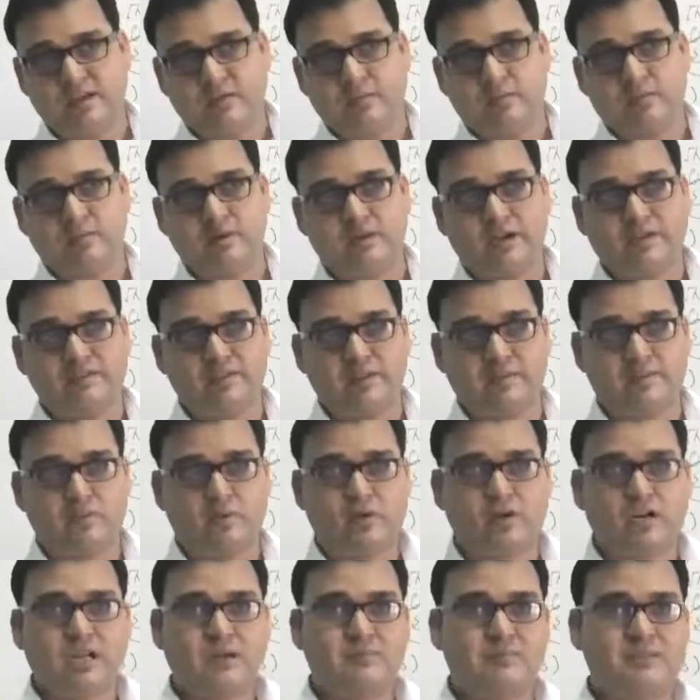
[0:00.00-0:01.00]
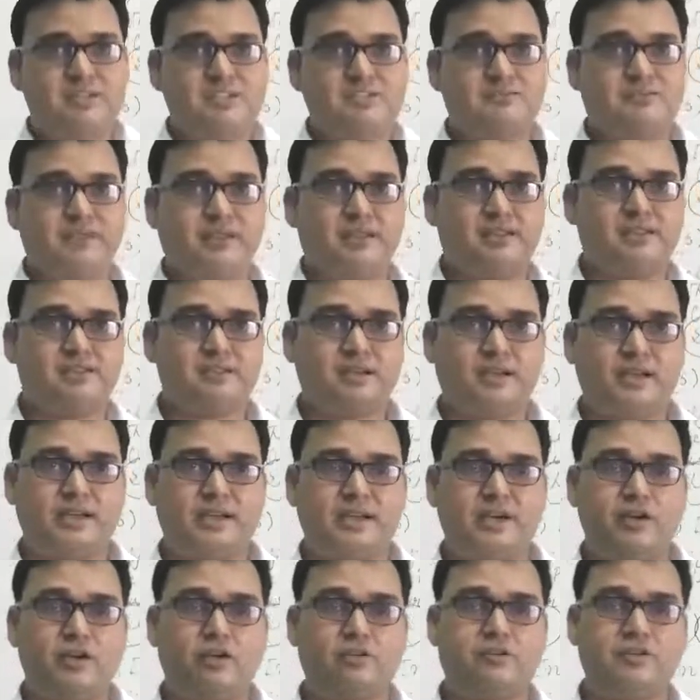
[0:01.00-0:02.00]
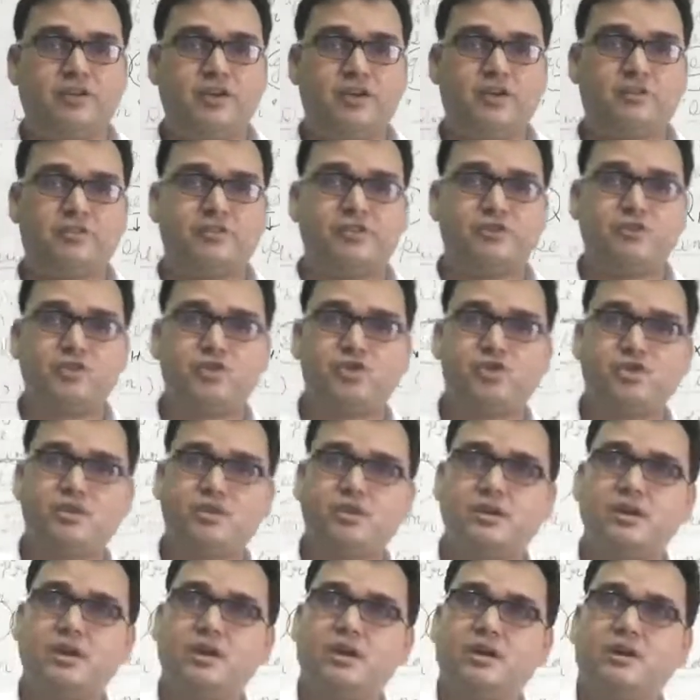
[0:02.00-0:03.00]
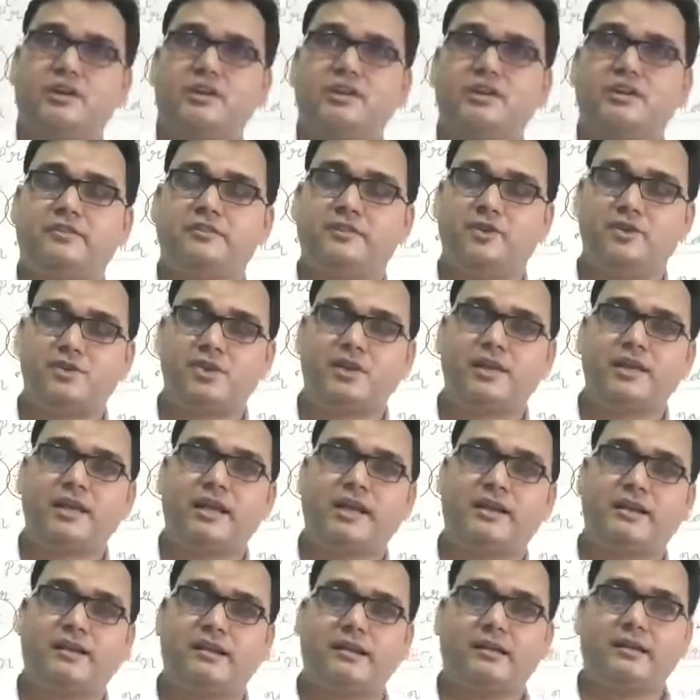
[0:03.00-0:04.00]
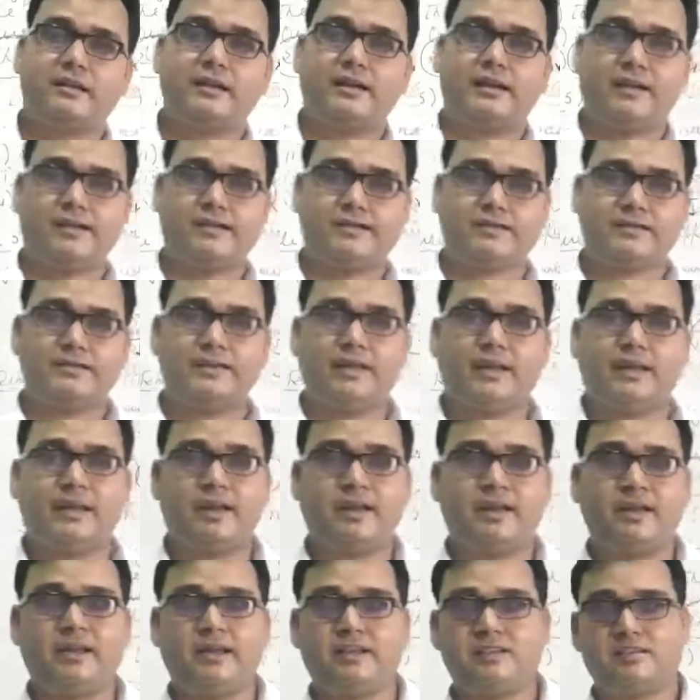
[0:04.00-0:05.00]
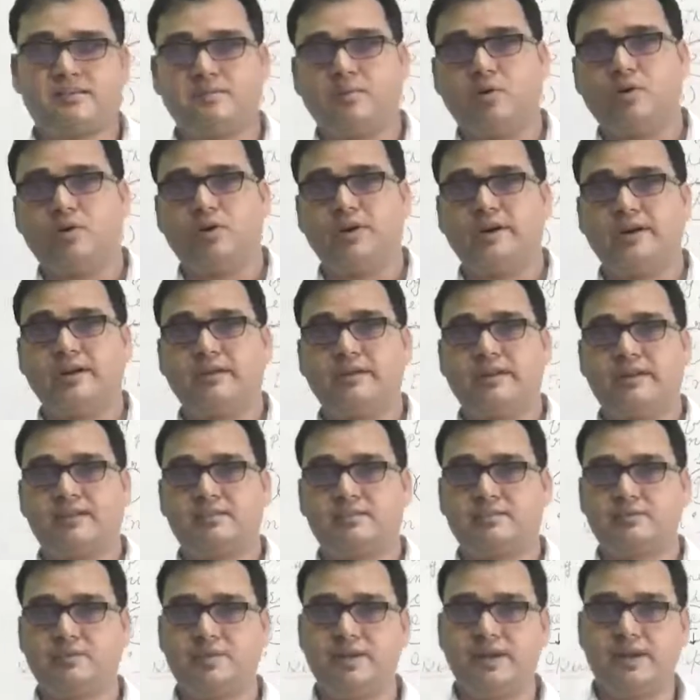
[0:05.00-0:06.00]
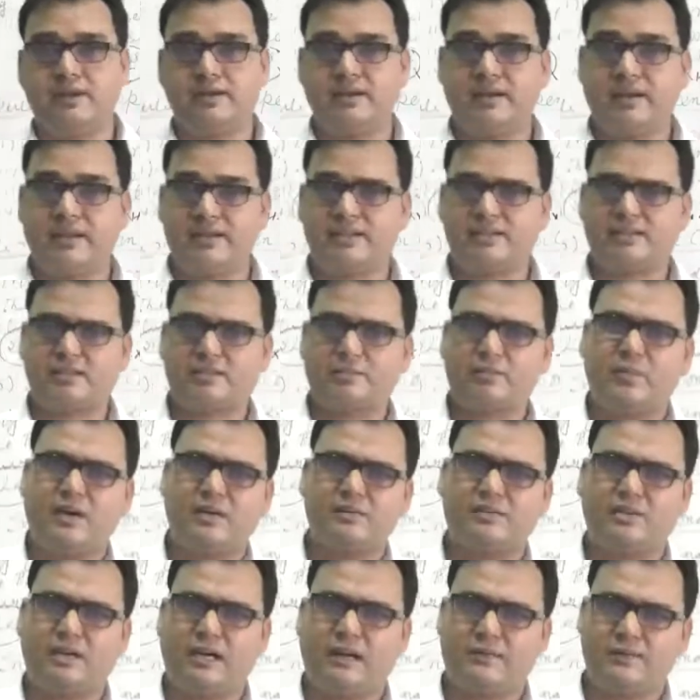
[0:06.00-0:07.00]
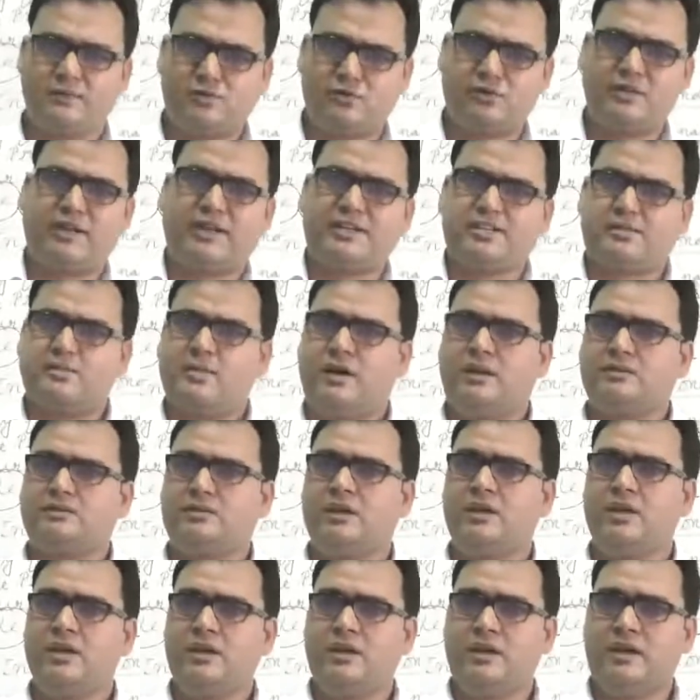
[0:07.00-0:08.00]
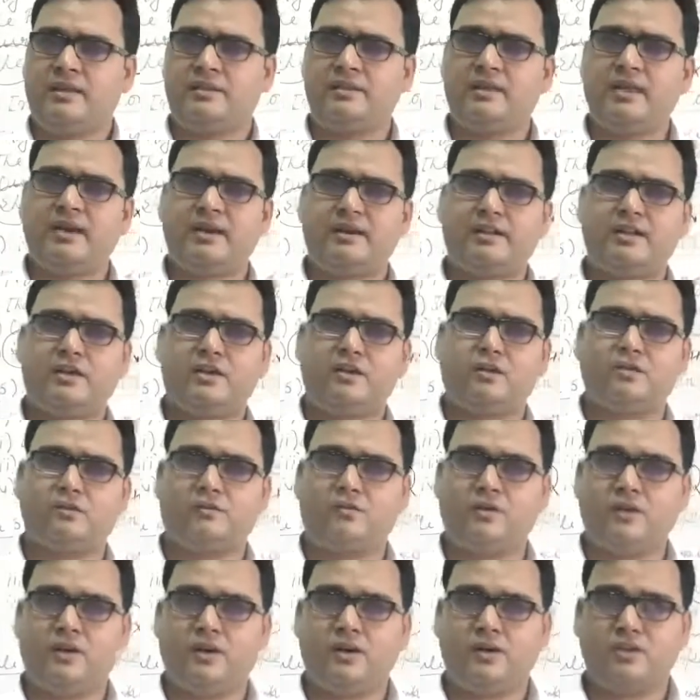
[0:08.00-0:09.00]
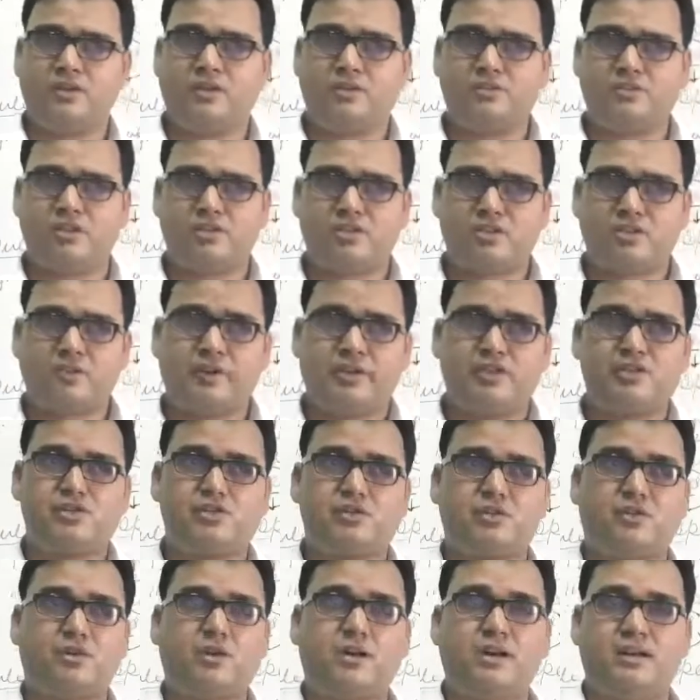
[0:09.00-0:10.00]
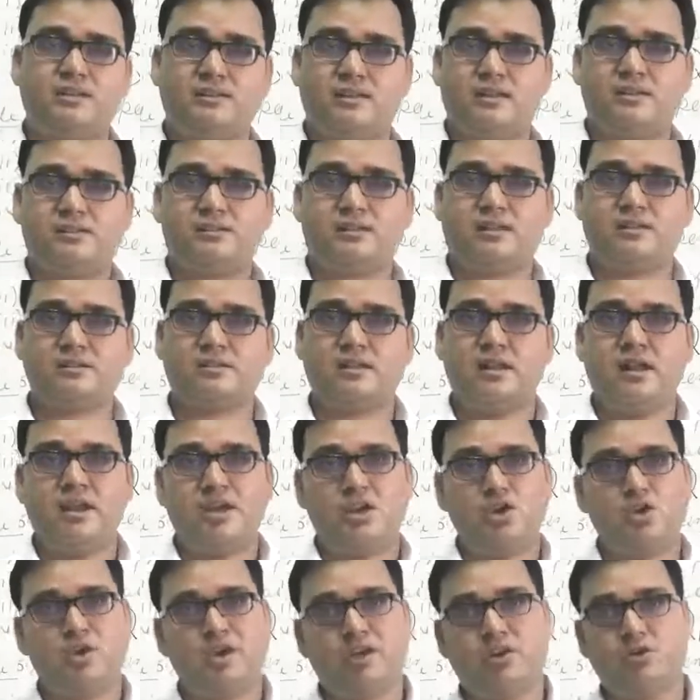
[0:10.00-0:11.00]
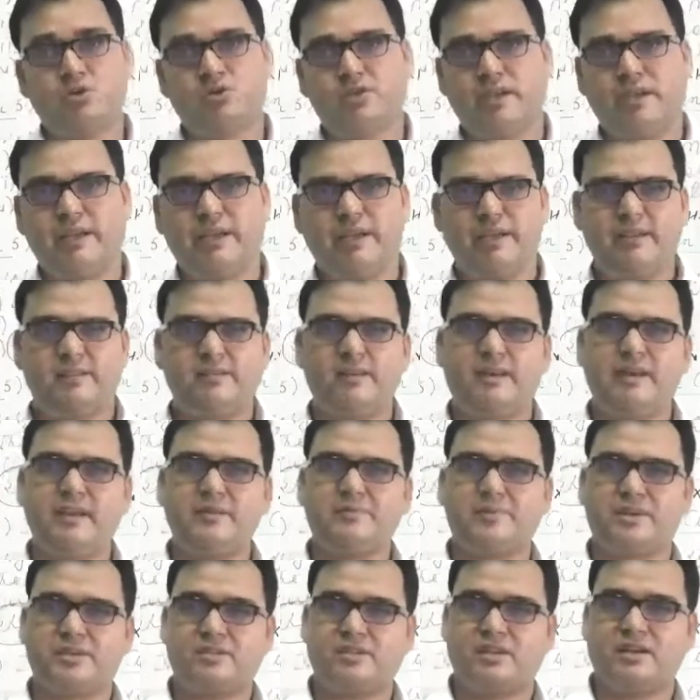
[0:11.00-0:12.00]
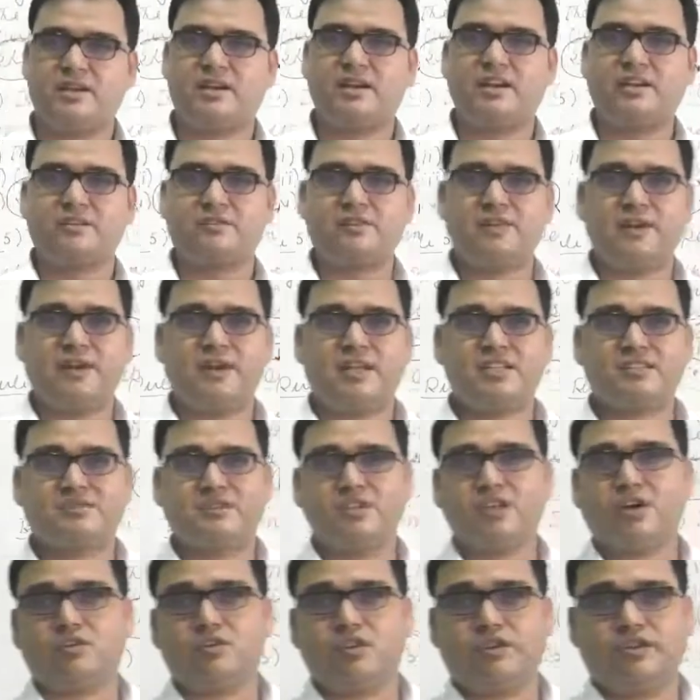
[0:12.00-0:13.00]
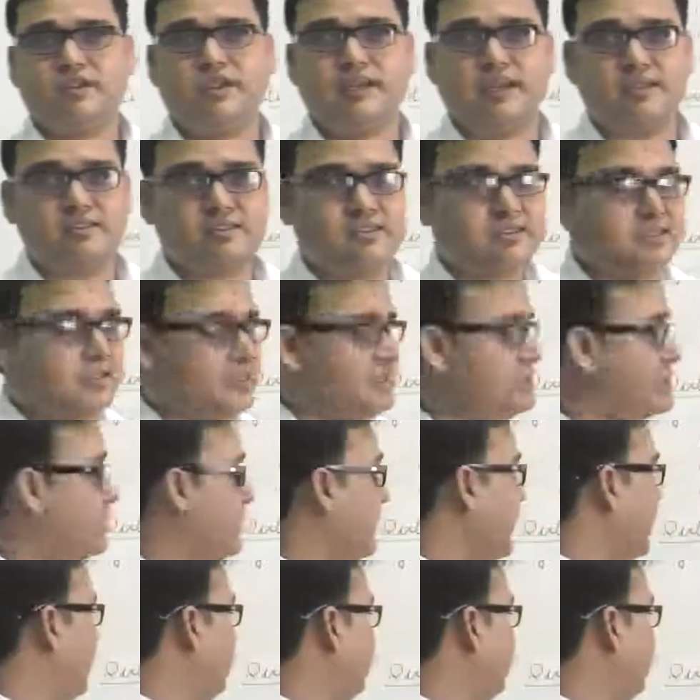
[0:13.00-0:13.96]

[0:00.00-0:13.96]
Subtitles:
but if the program is fixed and you know, near future, like next day, next morning, next week, next month, up to next month, in that kind of situation or conditions, you can use easily present indefinite tense without any hesitation.